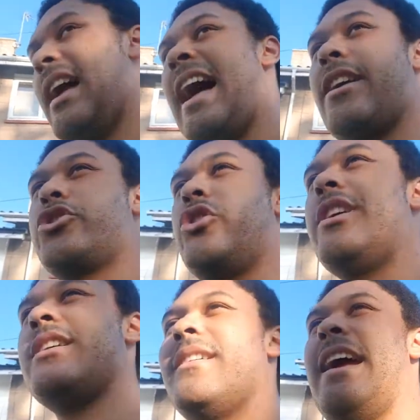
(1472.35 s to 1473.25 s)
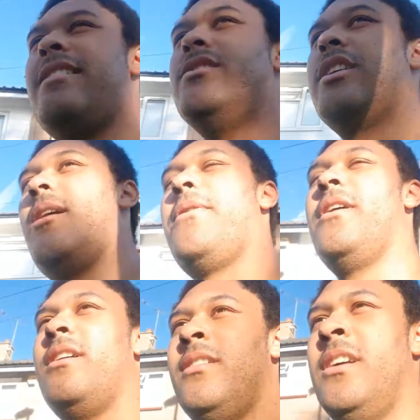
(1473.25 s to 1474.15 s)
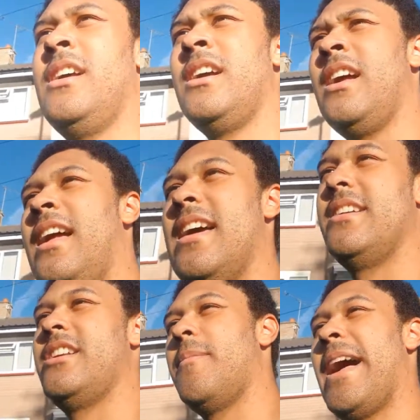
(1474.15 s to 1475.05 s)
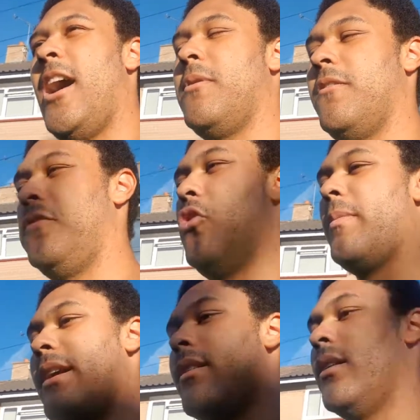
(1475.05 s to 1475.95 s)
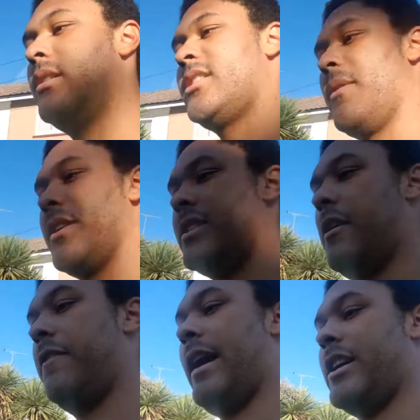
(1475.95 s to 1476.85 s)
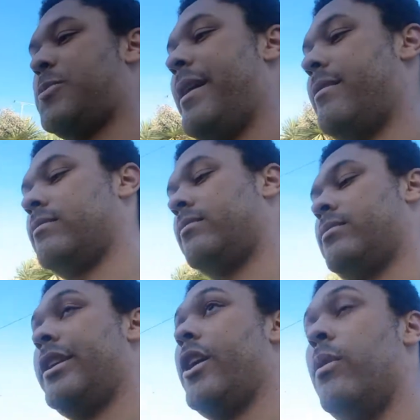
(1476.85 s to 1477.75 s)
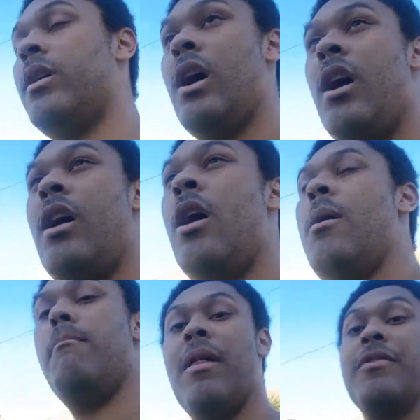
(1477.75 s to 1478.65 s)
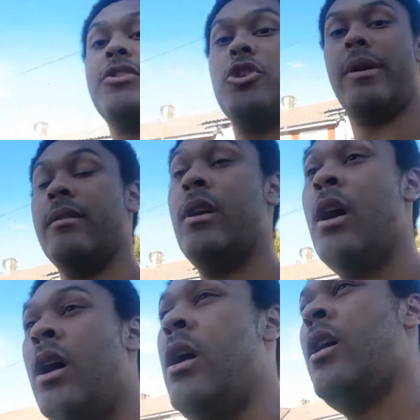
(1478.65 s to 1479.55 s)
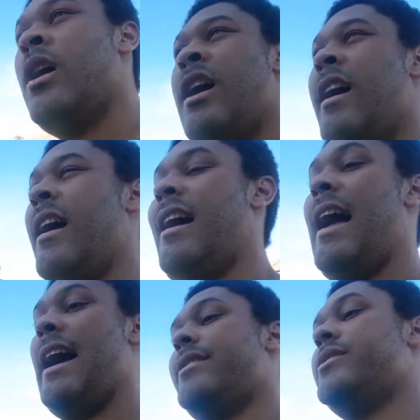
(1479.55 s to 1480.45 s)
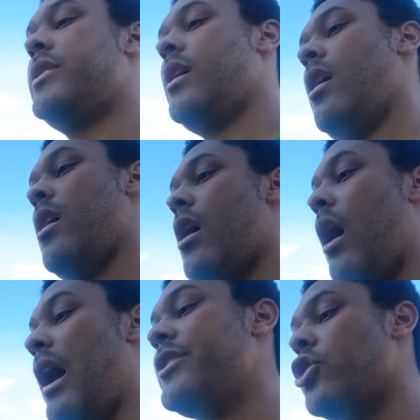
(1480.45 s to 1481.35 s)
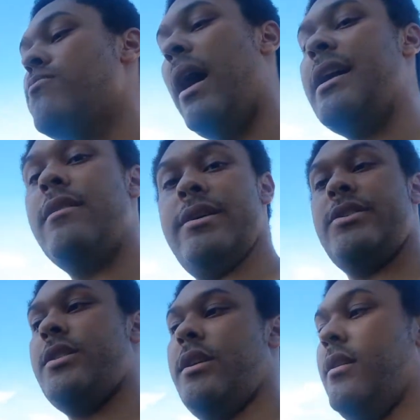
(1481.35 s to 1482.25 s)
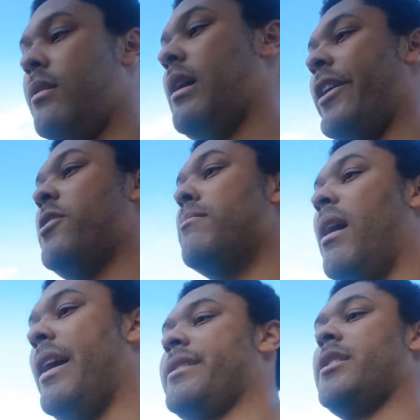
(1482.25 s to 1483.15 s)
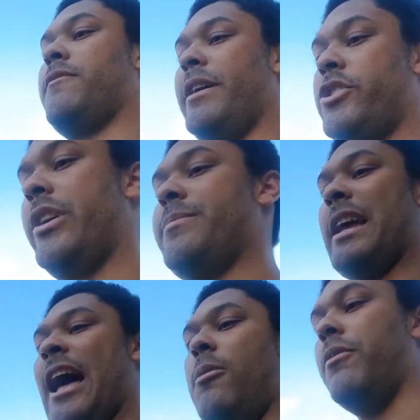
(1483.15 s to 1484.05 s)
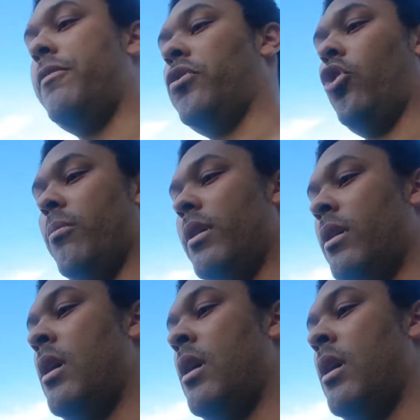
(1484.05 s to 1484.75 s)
actually has ended up outperforming some of the stuff that I spent, you know, months doing. And I don't mind this. I don't mind if my streams outperform